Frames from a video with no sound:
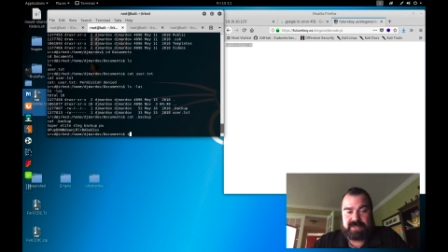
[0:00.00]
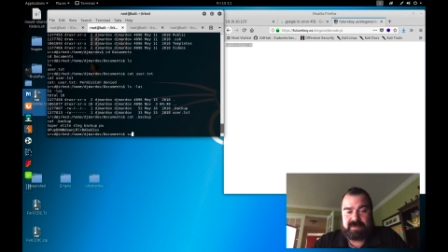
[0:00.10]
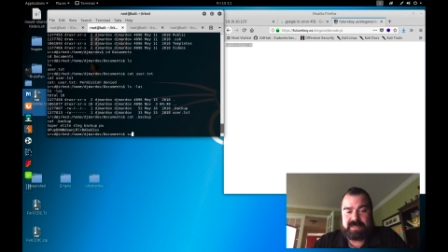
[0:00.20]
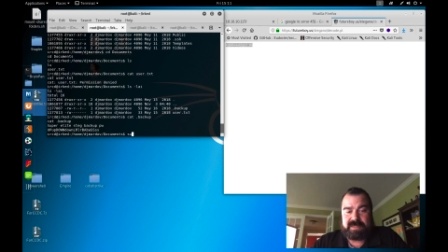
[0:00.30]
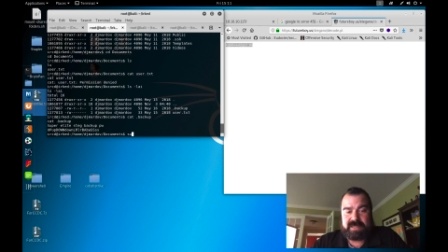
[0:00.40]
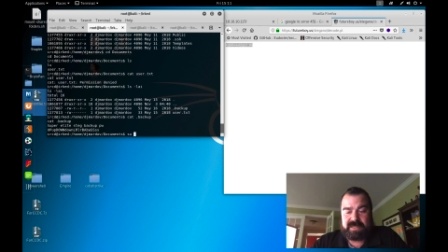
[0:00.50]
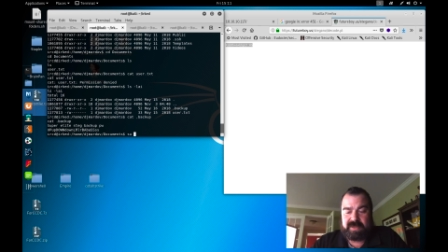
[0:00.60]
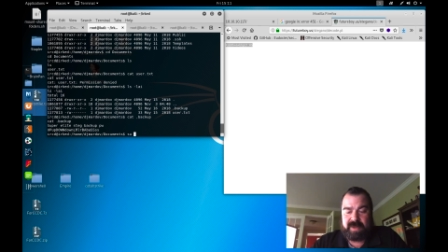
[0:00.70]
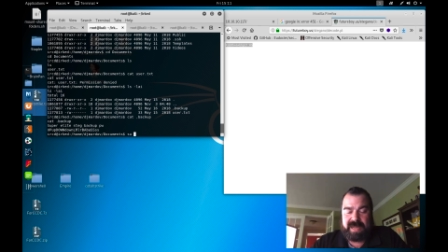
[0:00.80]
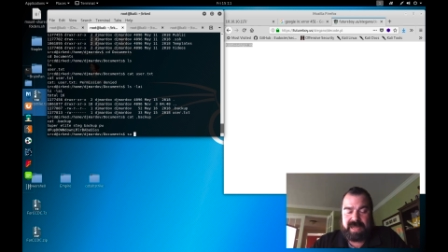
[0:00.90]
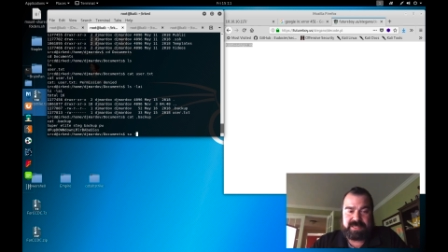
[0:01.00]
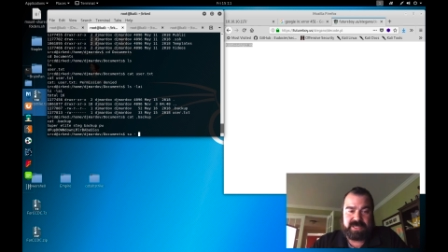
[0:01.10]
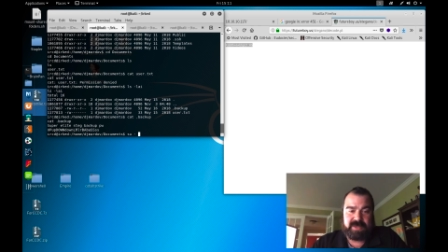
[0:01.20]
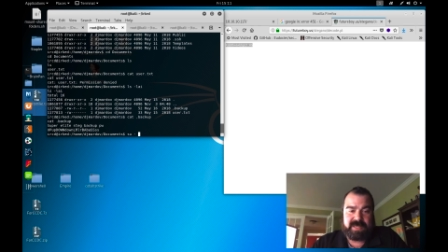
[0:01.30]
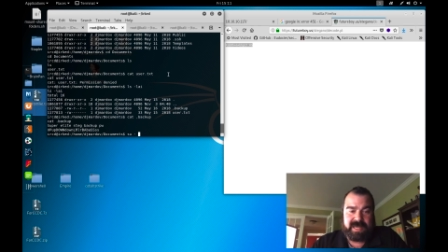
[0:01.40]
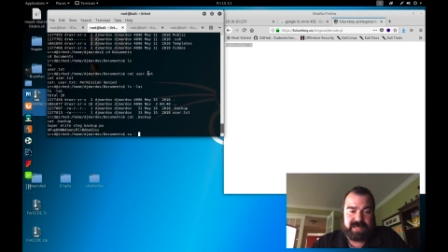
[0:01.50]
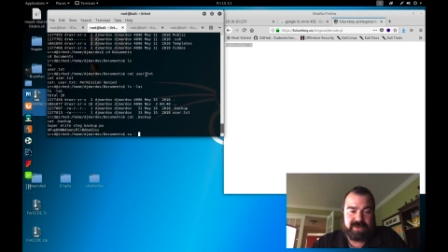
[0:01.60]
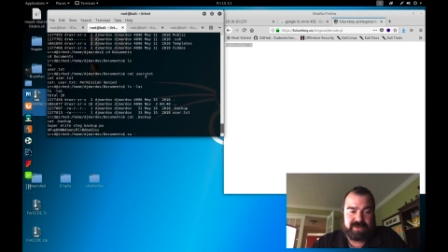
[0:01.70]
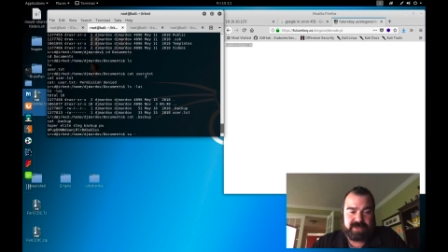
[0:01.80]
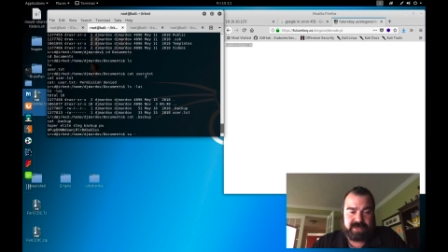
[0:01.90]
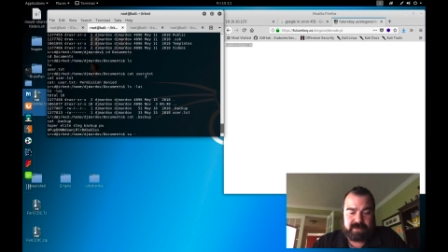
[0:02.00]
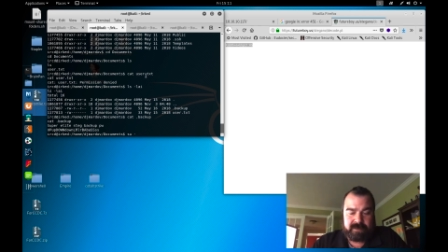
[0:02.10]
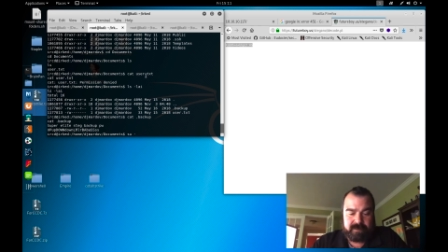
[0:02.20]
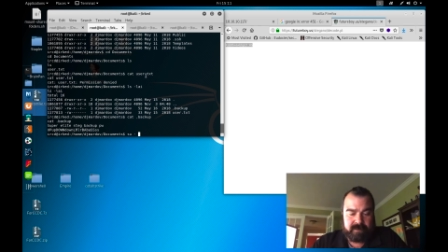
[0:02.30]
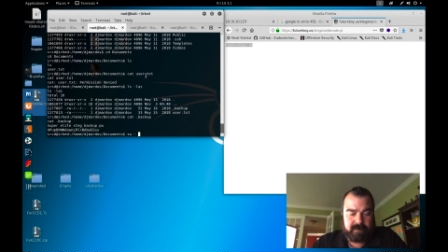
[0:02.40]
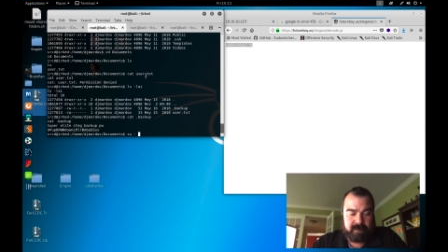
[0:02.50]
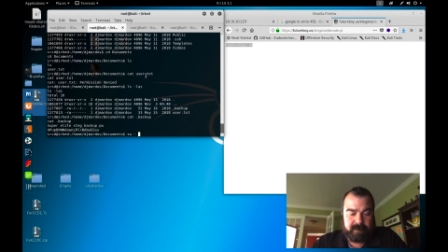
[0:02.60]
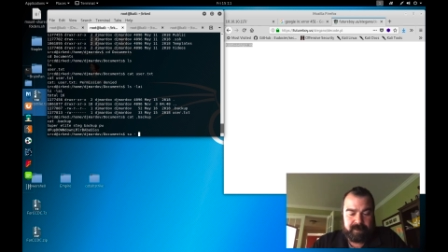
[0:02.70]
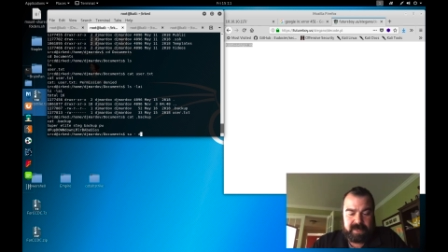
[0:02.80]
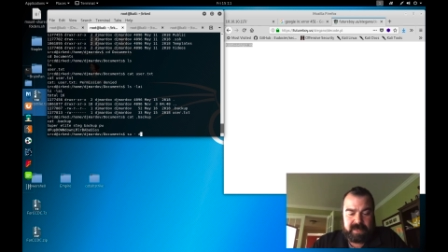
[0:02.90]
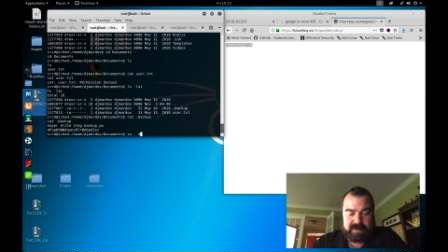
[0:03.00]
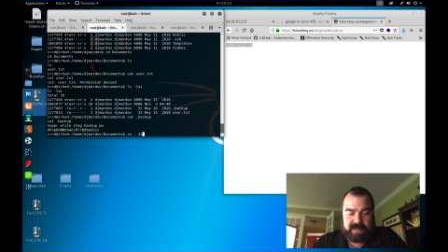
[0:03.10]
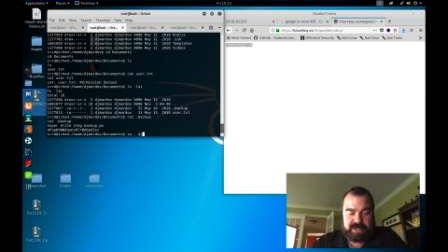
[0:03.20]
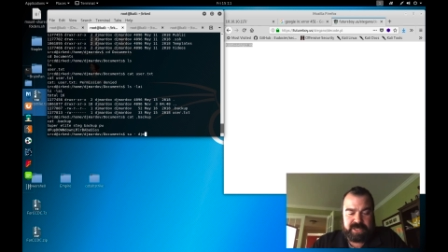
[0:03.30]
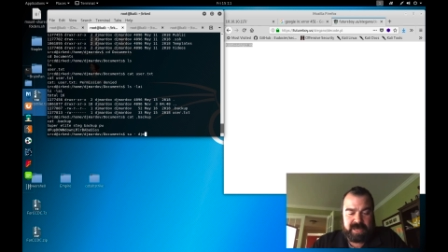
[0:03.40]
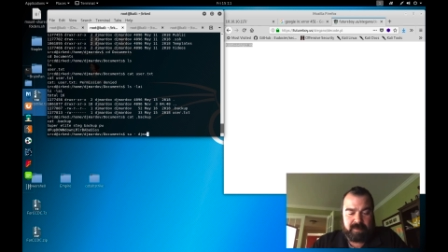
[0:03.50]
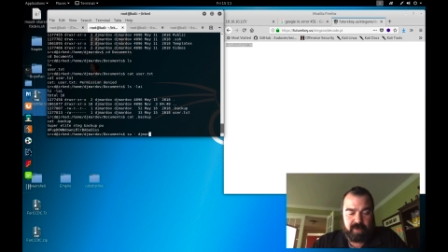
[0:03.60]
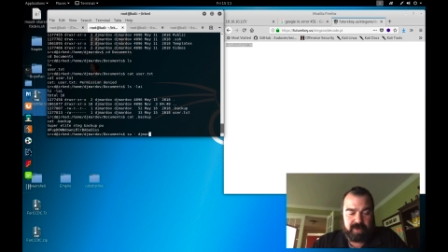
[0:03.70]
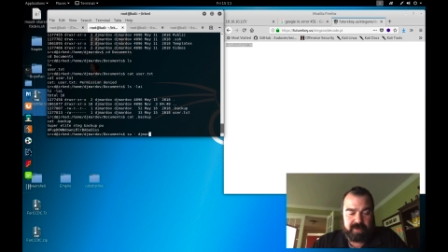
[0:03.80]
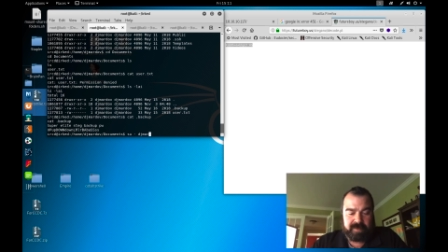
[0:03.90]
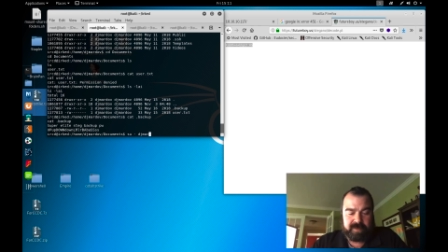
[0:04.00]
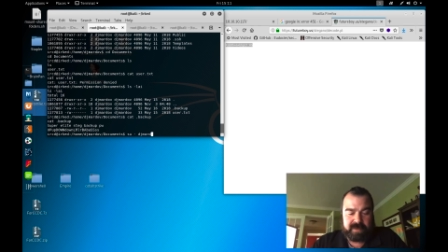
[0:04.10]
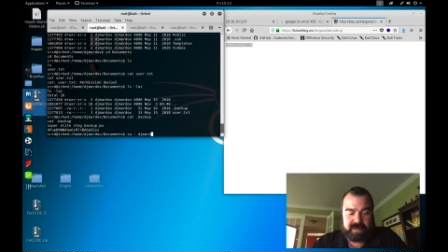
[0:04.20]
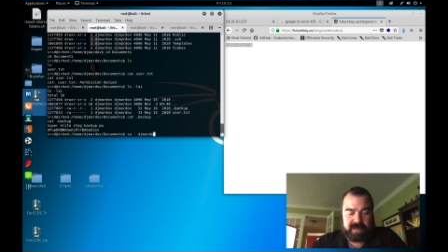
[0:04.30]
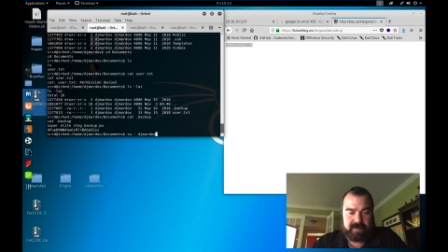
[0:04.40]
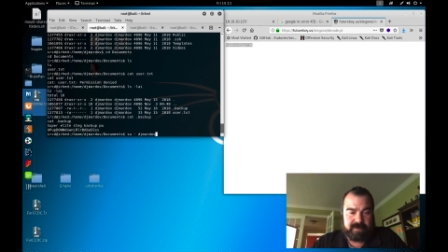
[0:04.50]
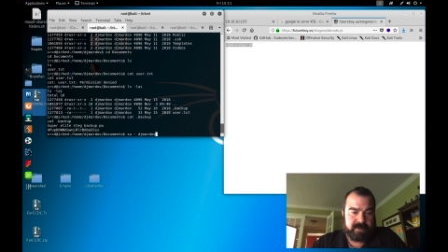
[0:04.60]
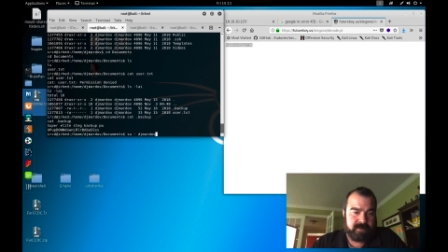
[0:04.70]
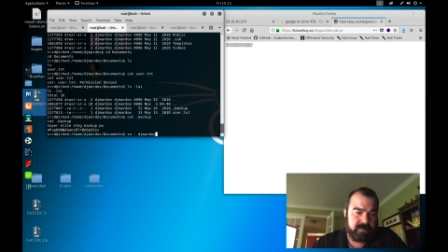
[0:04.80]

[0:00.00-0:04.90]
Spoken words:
So let's just do a SU to that user, DJ Marv Dove,